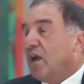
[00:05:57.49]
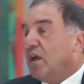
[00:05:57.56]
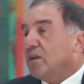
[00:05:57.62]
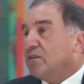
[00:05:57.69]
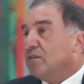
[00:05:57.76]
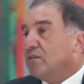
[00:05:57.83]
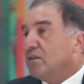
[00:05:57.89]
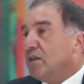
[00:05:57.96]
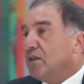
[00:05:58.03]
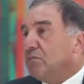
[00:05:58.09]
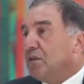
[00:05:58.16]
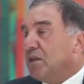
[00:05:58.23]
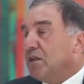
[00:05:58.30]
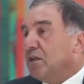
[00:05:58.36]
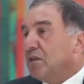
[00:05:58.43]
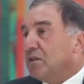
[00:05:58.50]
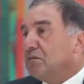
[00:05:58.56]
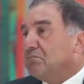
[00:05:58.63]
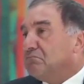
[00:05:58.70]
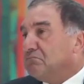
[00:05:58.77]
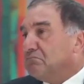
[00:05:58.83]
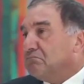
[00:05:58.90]
And
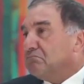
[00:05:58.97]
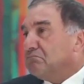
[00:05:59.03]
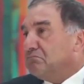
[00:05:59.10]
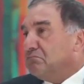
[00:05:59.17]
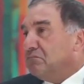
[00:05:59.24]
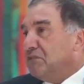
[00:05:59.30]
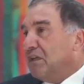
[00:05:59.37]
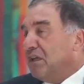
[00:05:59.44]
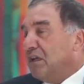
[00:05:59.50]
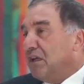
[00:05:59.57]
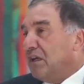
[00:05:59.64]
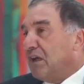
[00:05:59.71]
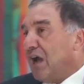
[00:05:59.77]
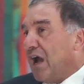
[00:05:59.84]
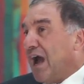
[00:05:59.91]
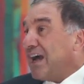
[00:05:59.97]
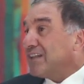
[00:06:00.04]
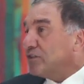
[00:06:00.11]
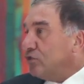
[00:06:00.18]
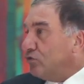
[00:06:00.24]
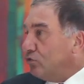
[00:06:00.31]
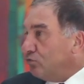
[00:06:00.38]
the
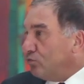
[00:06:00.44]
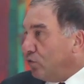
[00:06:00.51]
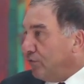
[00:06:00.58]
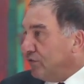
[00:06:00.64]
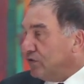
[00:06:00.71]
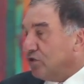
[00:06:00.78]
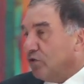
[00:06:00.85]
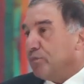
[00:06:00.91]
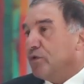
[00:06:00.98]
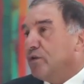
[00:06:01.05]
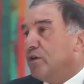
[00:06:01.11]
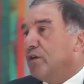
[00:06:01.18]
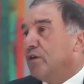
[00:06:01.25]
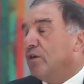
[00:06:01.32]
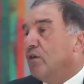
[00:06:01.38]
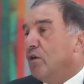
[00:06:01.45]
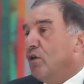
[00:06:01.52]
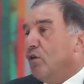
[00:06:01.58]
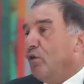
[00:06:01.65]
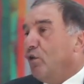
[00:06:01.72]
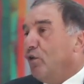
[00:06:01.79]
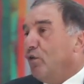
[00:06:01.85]
attitude of entrepreneur
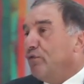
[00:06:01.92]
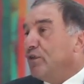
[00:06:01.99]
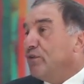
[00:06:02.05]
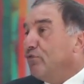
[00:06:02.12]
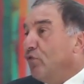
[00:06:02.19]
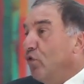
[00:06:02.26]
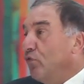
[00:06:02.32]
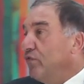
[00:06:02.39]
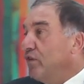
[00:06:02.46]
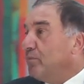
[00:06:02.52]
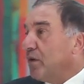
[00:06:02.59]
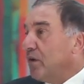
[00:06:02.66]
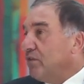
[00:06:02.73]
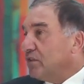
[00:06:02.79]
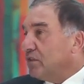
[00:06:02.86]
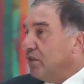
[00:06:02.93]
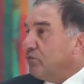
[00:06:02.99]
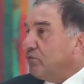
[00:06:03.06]
of involving private